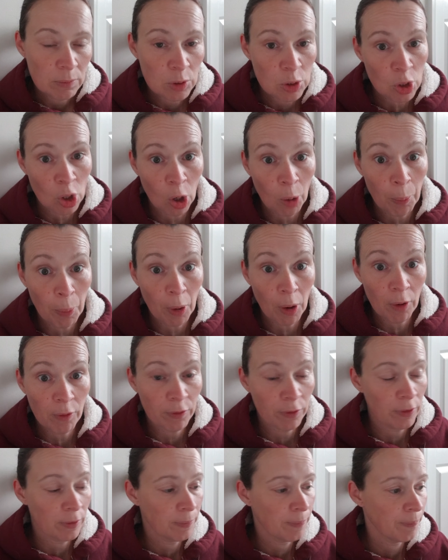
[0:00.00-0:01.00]
Top
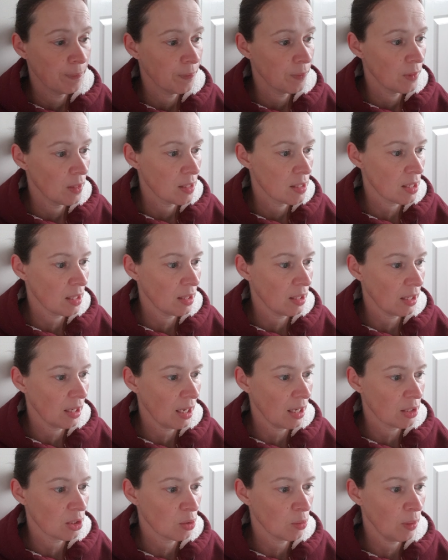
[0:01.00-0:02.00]
off, said the
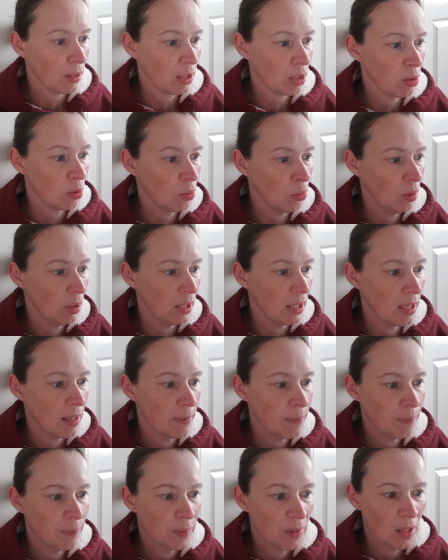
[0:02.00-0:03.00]
cat quite coolly.
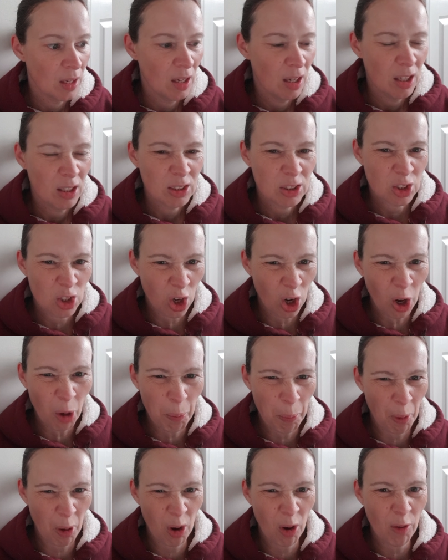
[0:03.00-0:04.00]

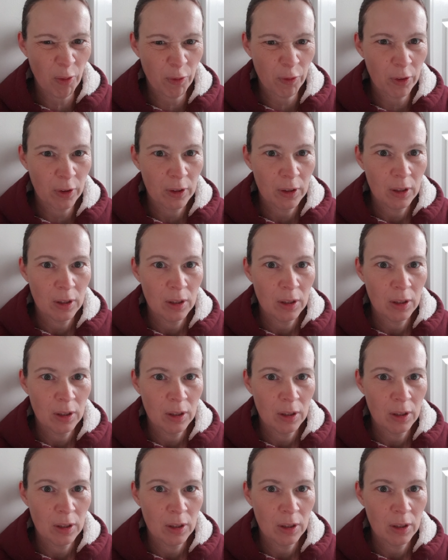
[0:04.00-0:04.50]
Top off?